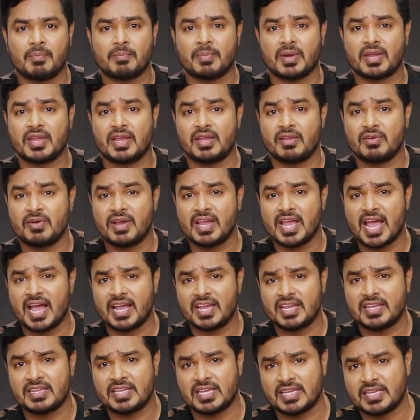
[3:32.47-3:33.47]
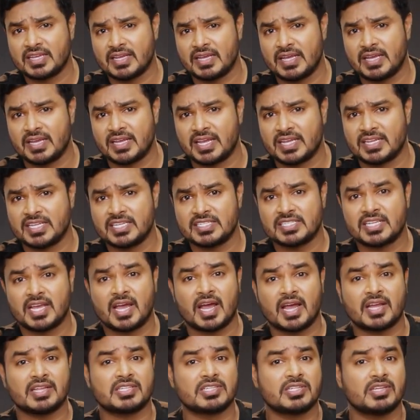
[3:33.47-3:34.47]
But in reality, it is
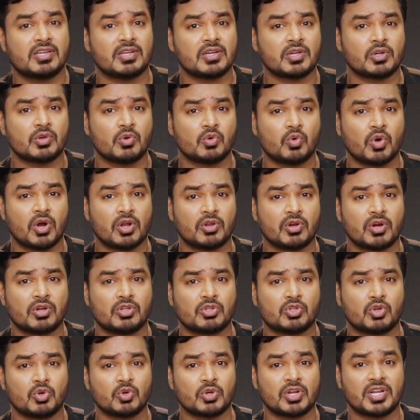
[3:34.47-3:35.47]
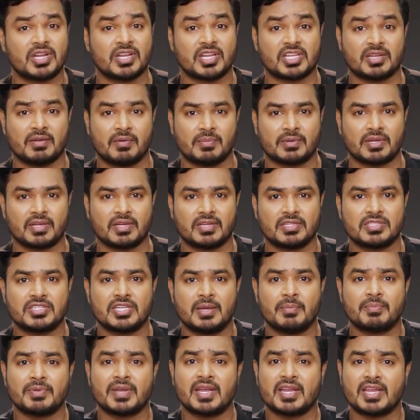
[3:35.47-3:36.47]
us who are controlling him,
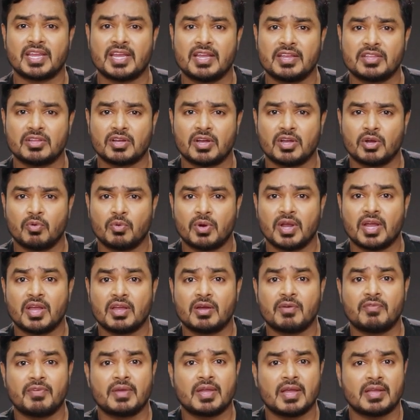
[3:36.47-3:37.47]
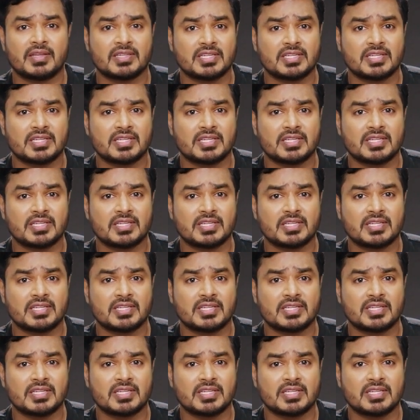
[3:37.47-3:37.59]
something he is not aware of.